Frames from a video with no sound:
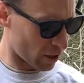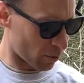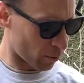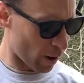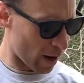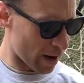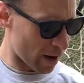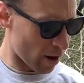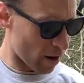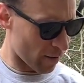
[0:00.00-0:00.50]

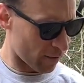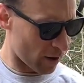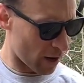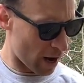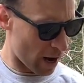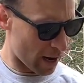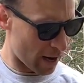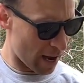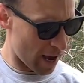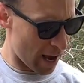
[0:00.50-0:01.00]
right now I've
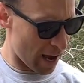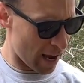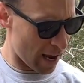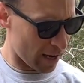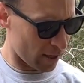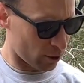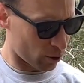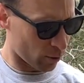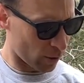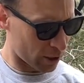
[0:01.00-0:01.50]
got a
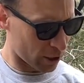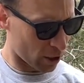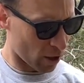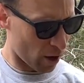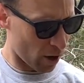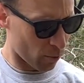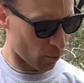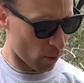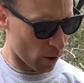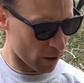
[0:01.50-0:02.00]

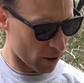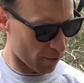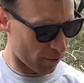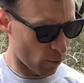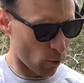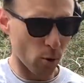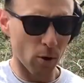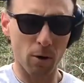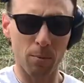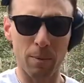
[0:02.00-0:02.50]
Trijicon
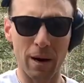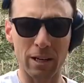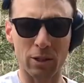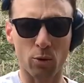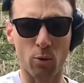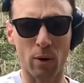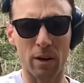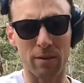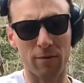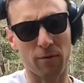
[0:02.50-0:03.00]

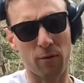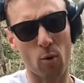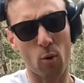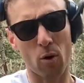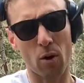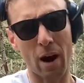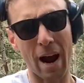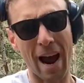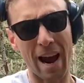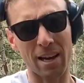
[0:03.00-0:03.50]

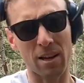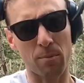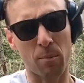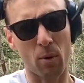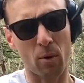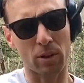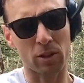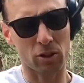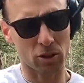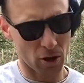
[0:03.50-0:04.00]
1-4x24
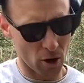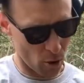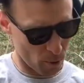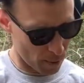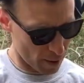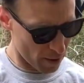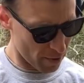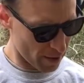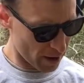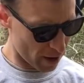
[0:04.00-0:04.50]
AccuPoint scope
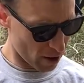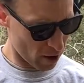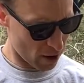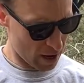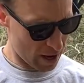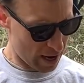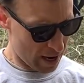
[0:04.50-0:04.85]
on there.